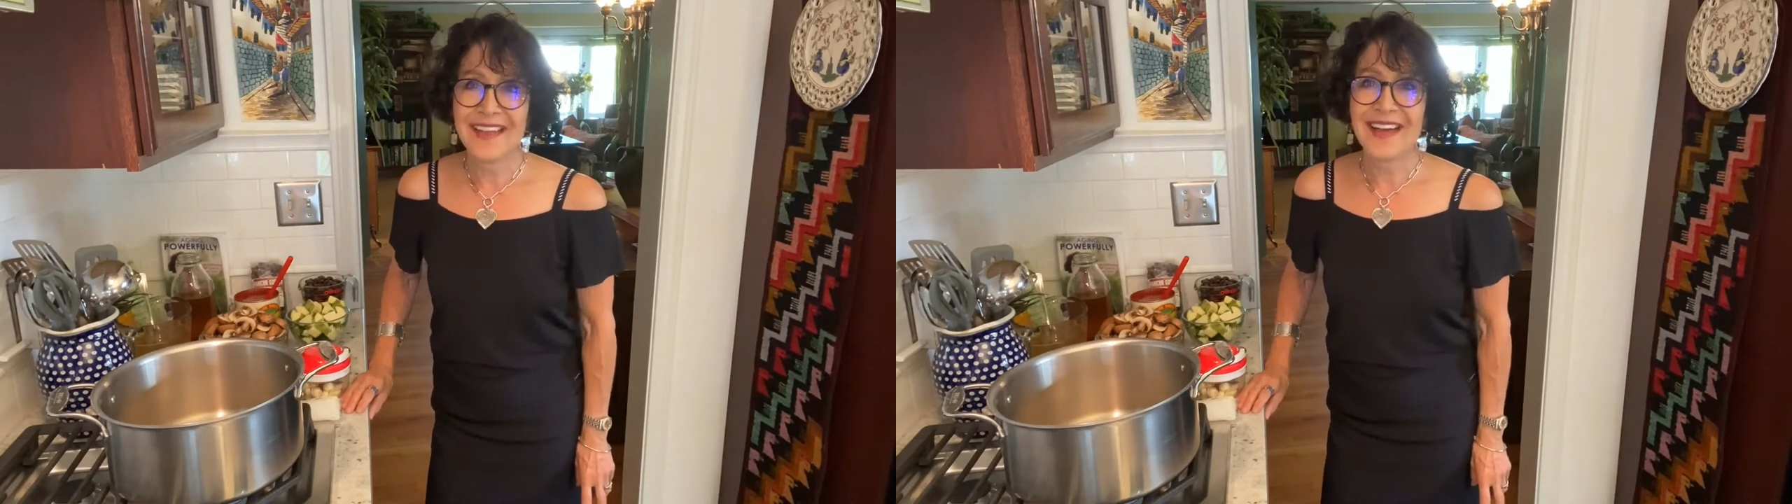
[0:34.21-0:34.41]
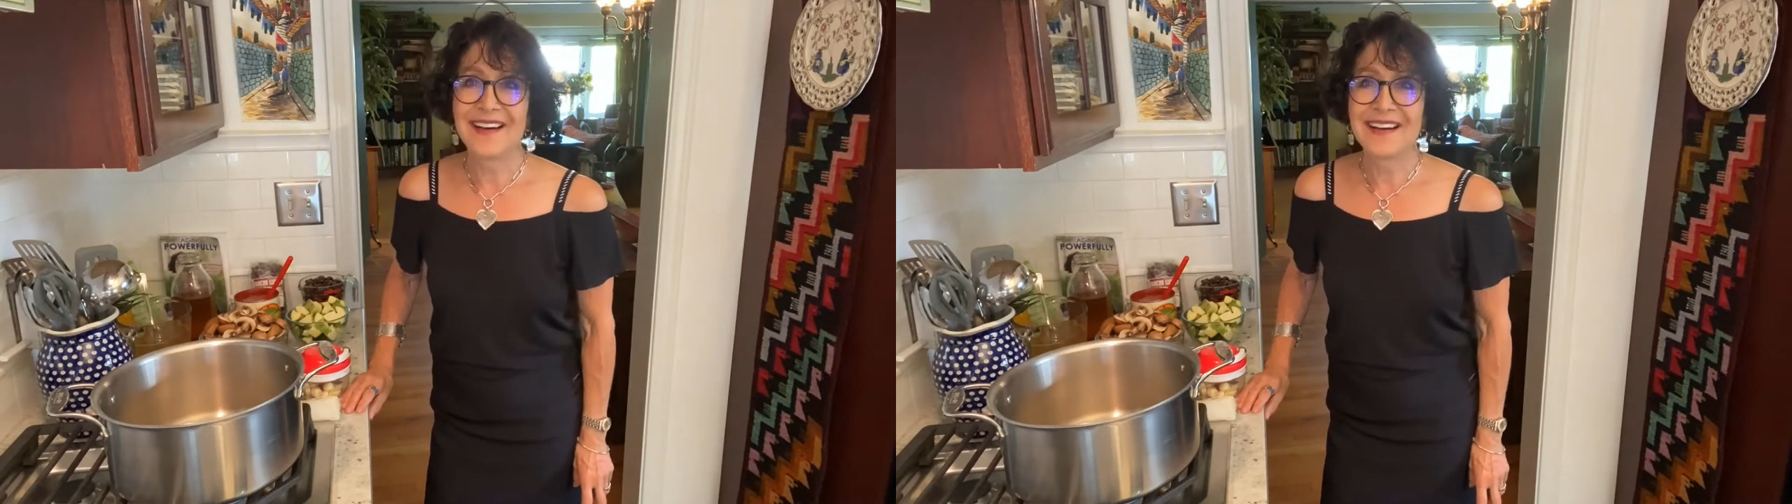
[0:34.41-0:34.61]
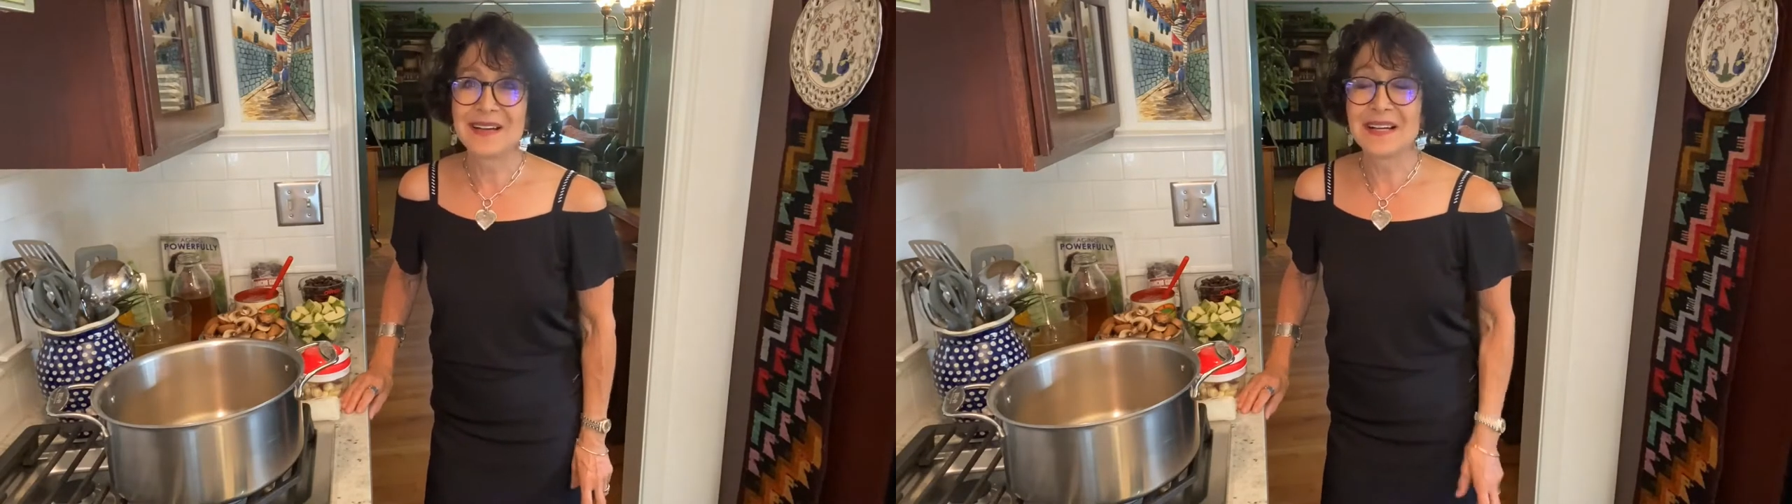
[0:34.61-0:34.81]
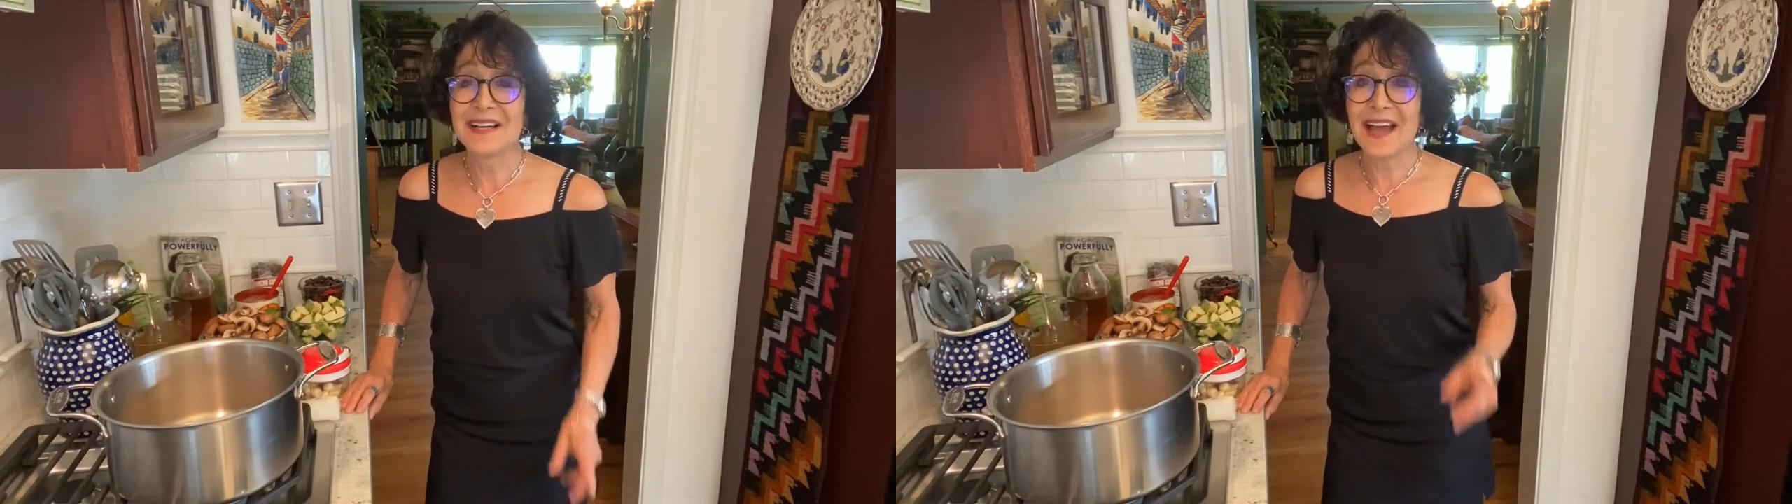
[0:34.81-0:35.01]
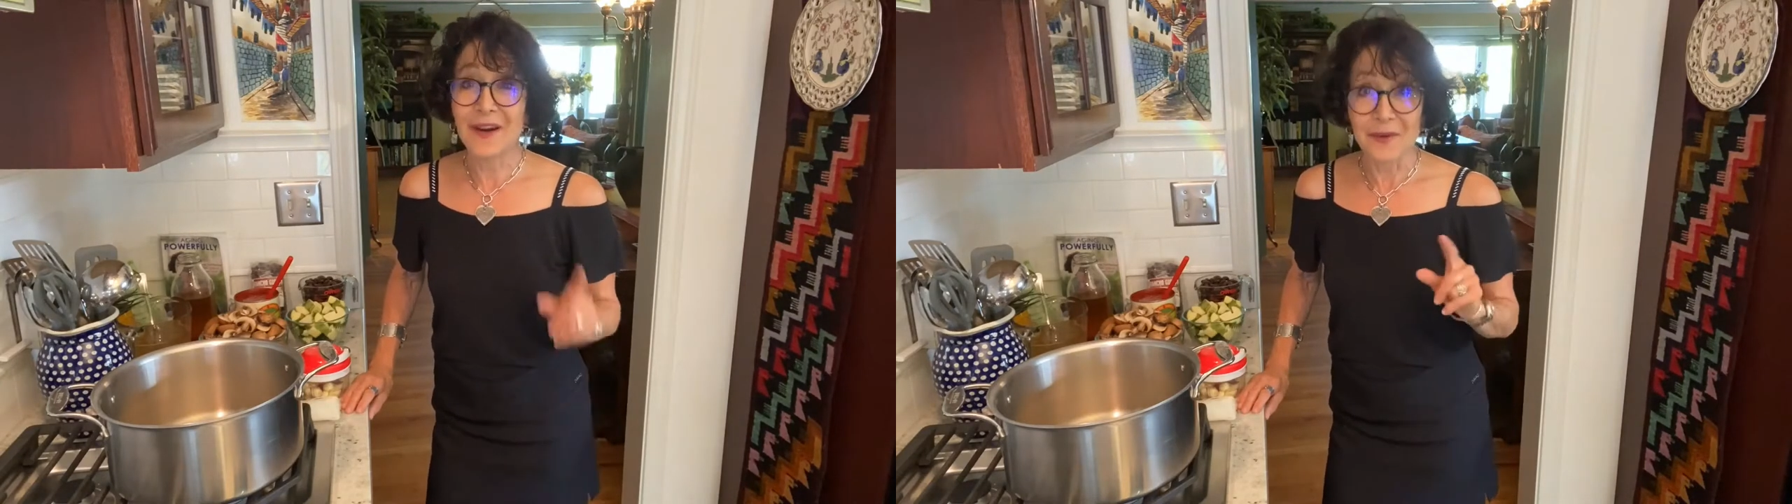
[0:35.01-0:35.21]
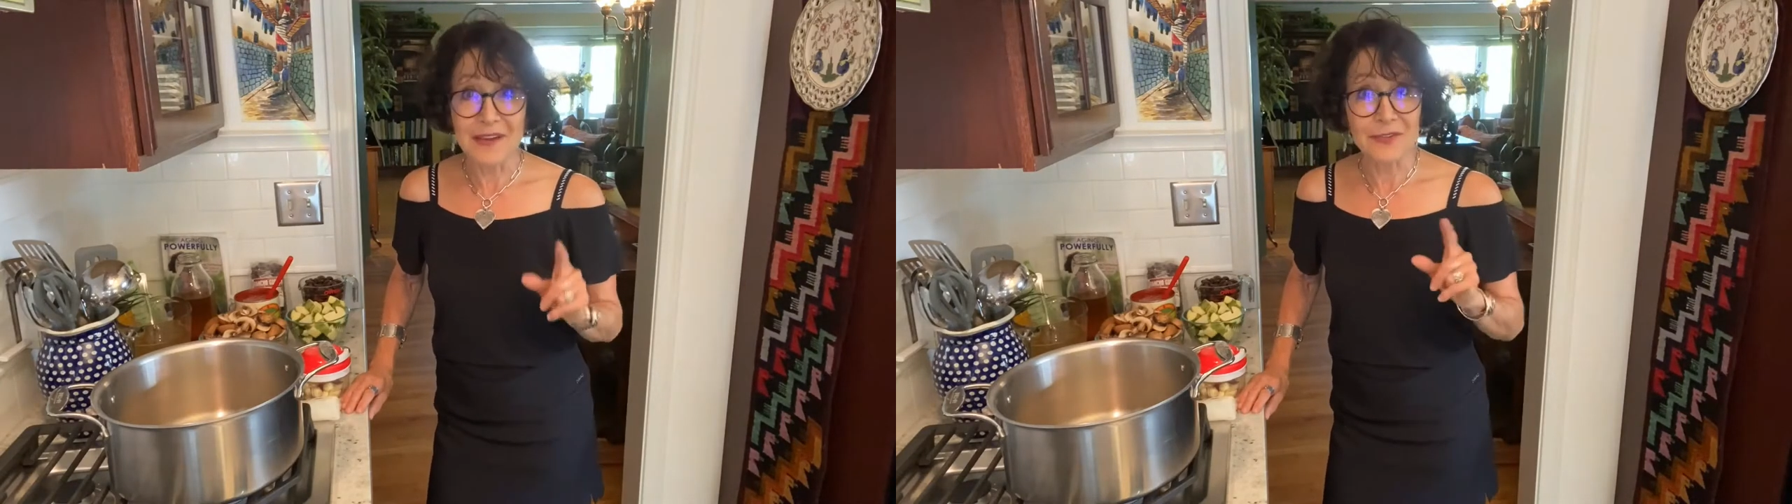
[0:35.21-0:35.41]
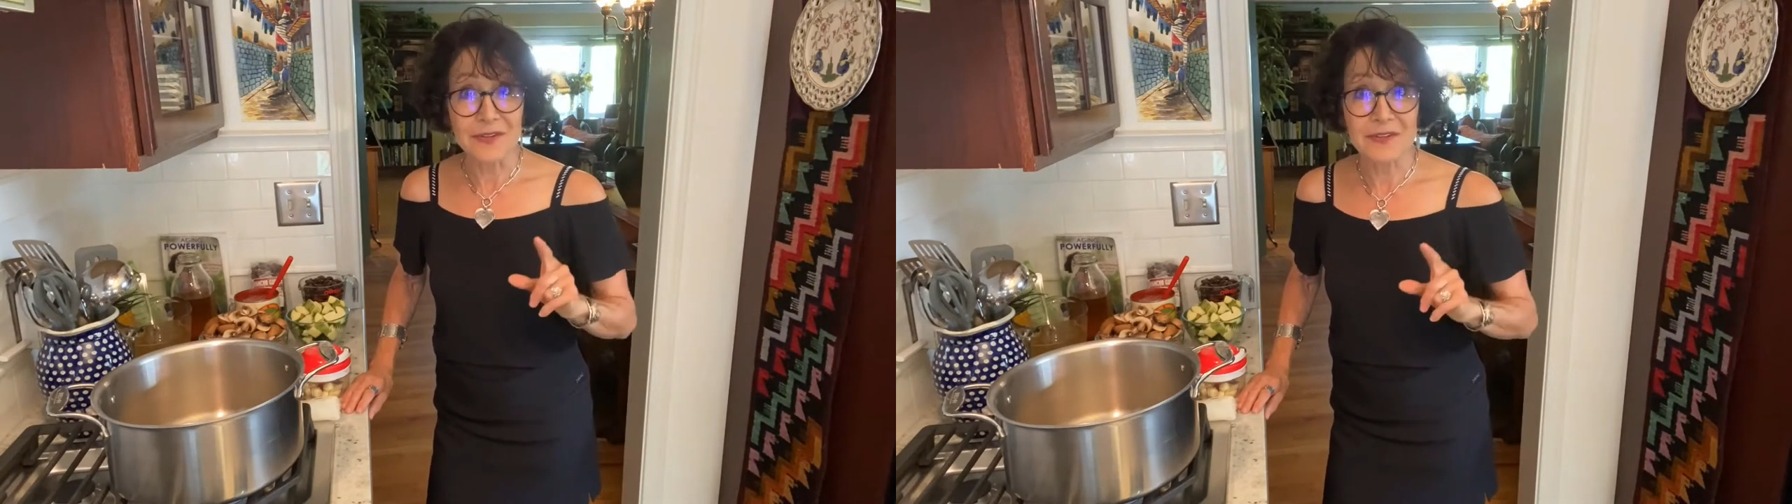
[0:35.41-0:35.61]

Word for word: Uh, however,